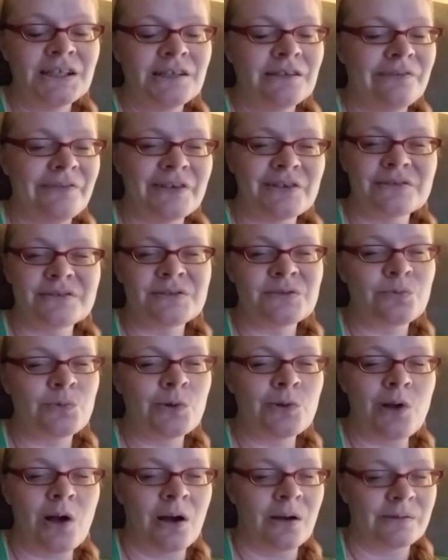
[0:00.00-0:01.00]
Fills
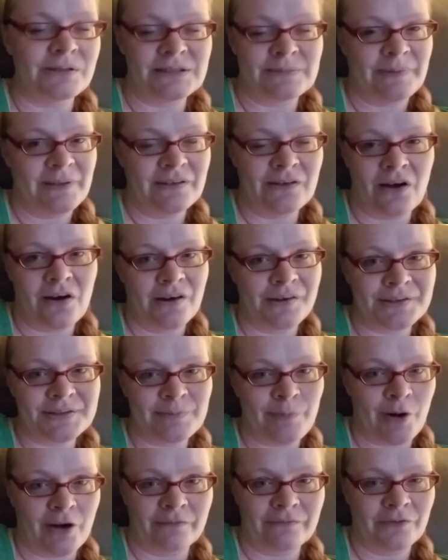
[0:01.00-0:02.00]
will always be the
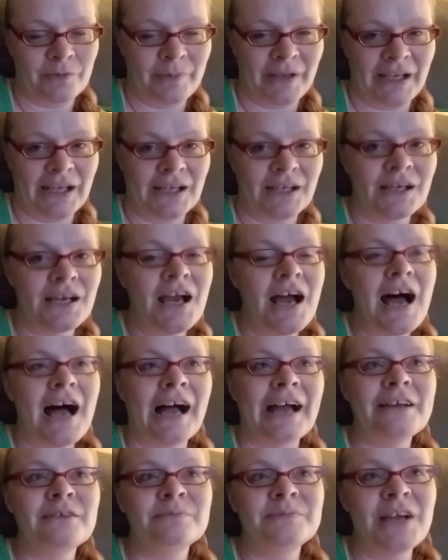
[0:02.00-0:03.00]
hardest part for me.
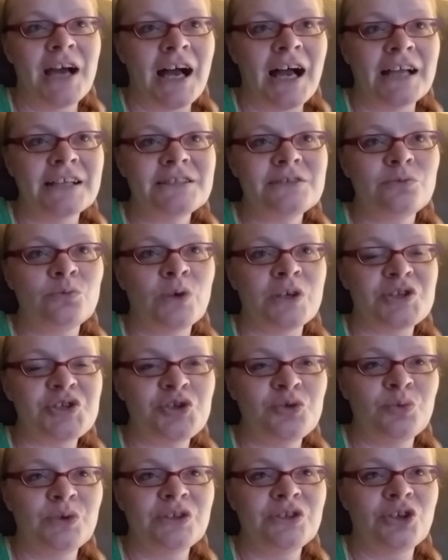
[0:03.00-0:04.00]
I am not what
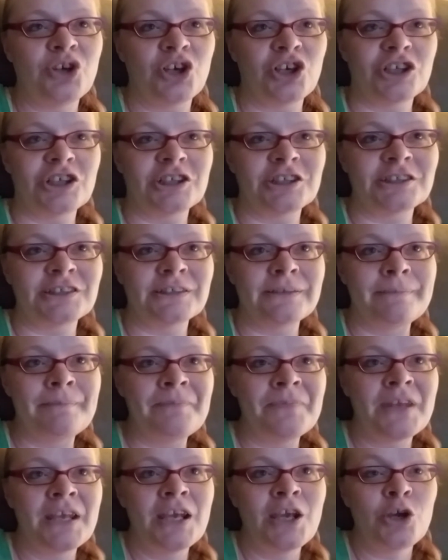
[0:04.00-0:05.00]
you would call
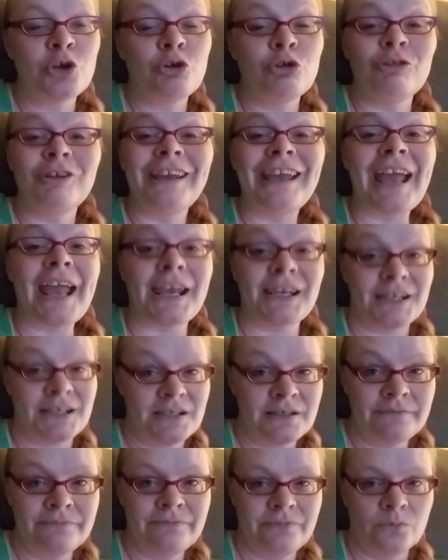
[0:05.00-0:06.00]

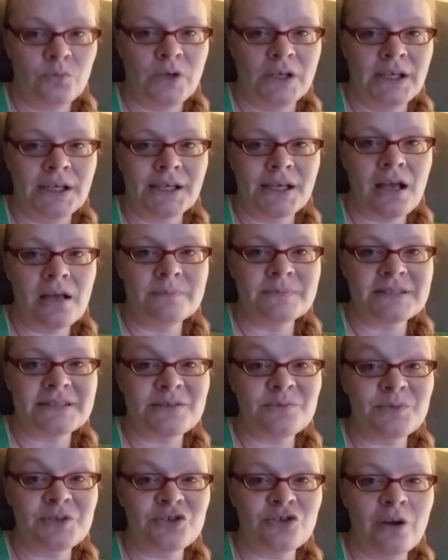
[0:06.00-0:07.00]
creative when it comes
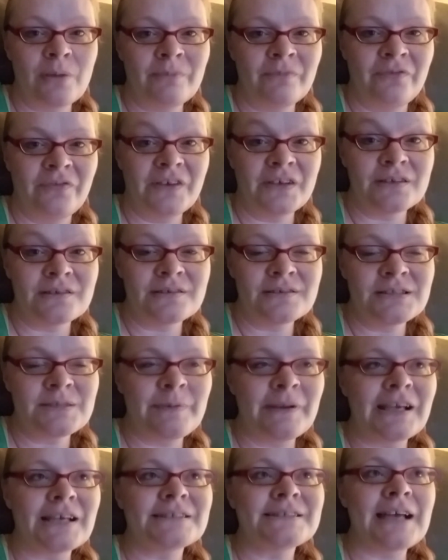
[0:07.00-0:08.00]
to my drum fills
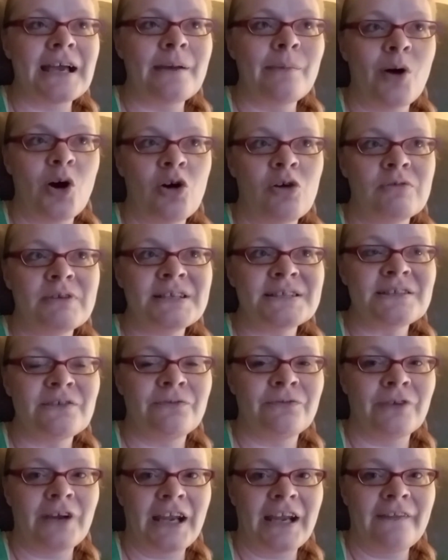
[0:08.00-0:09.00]
because I am always
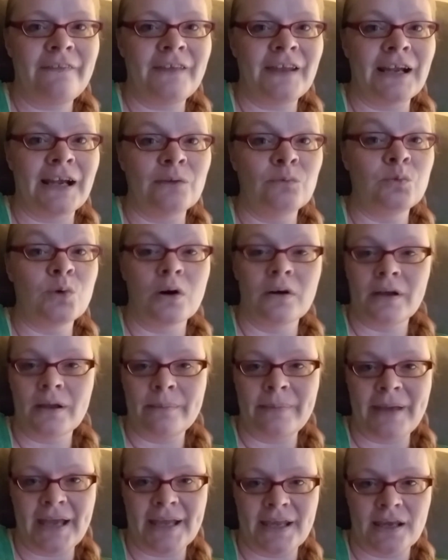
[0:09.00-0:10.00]
afraid that I won't
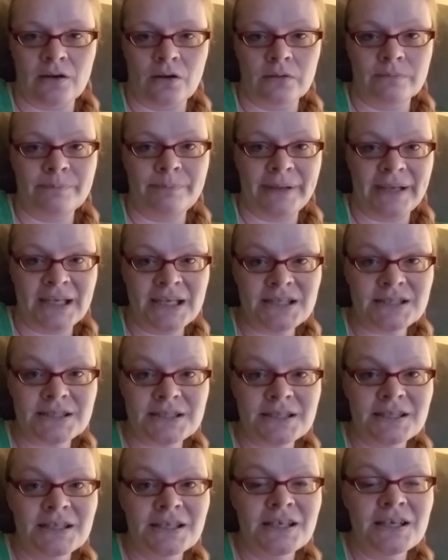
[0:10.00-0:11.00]
come back in on beat.
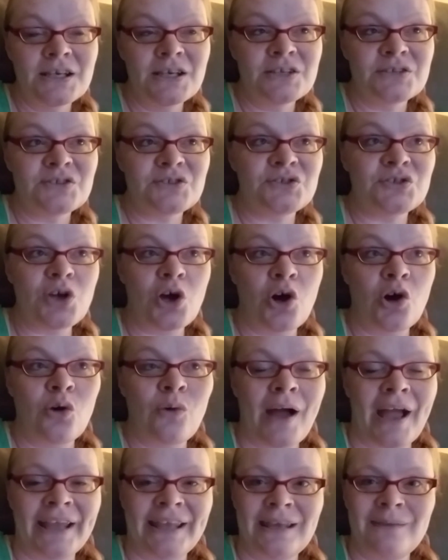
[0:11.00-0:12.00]

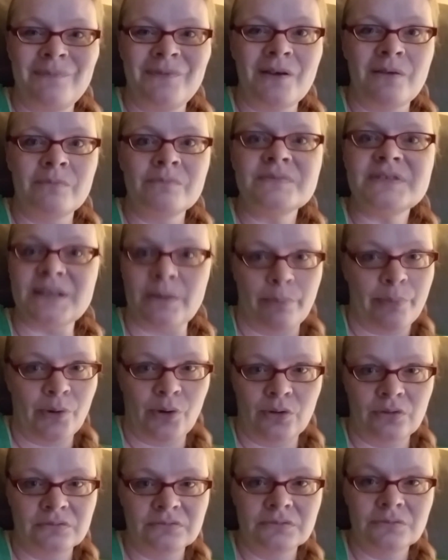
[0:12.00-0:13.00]
So I keep them
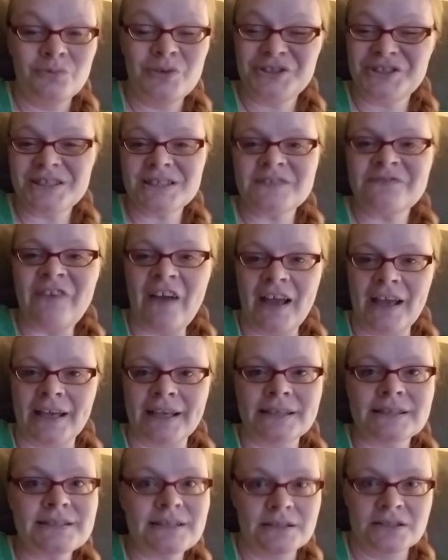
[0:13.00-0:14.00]
simple, which is fine.